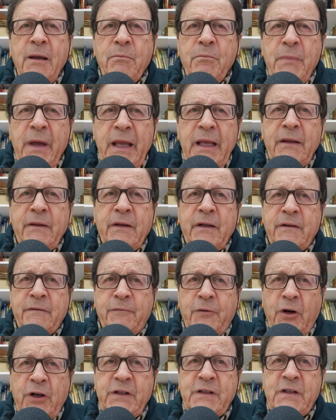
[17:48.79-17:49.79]
make their
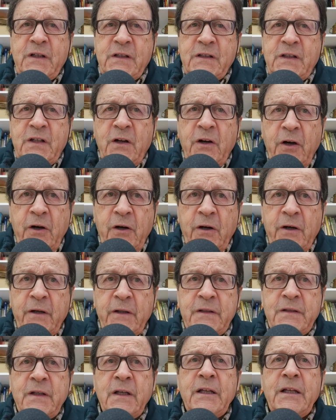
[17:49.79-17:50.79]
voices
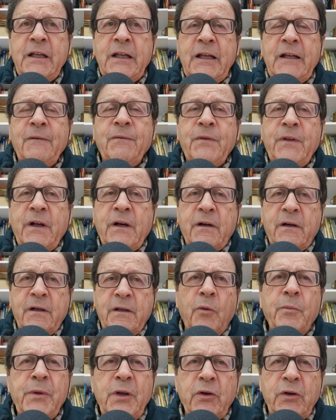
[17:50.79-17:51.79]
heard in their
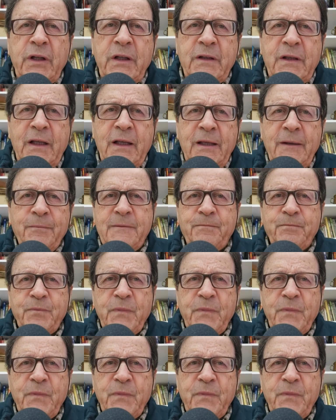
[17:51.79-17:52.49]
community.